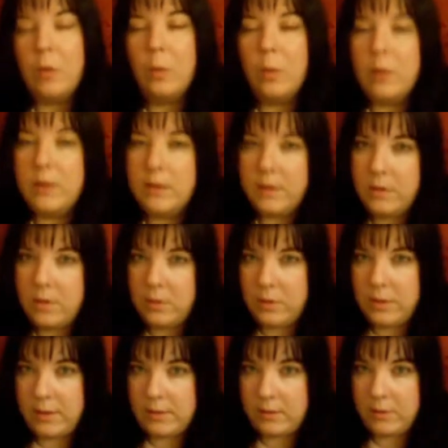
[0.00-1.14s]
One of the new
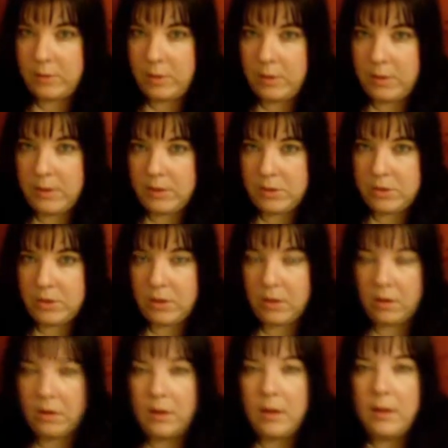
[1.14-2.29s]
things I'm doing this
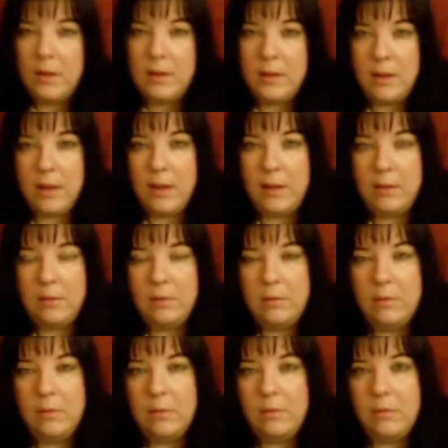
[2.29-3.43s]
year that I
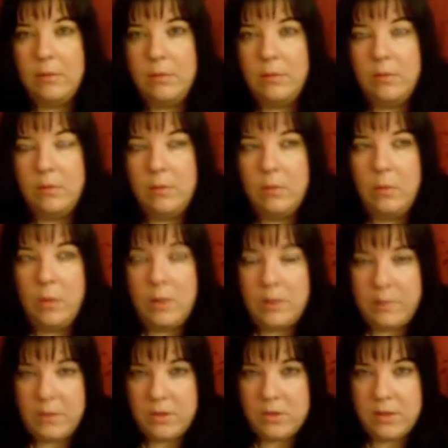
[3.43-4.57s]
want to
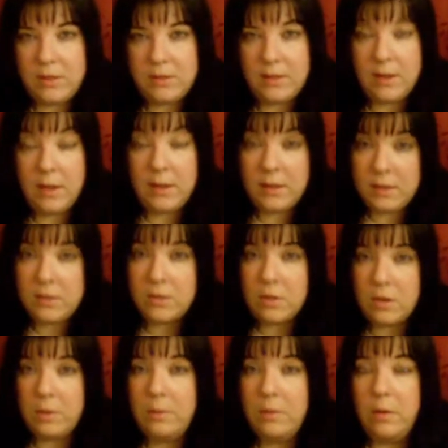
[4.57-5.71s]
mention is that I did
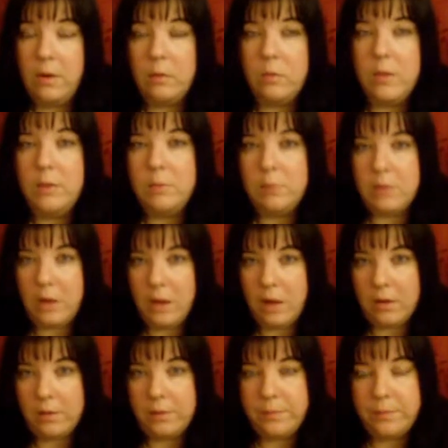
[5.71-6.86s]
start a written
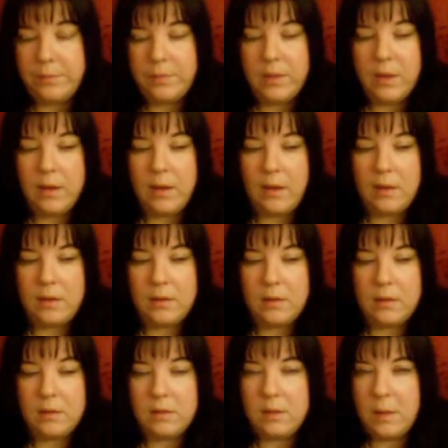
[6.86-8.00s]
blog, and it's
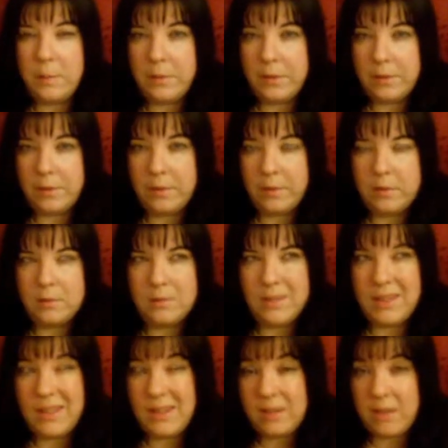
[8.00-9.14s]
on Tumblr. I
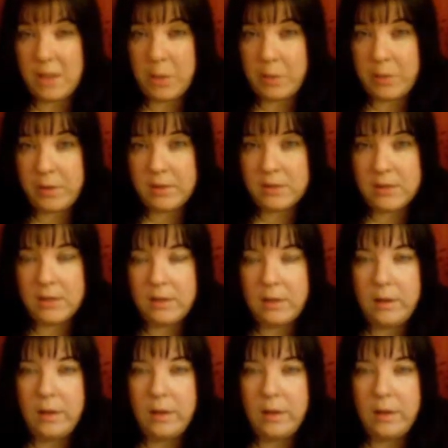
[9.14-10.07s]
think that's how you pronounce it.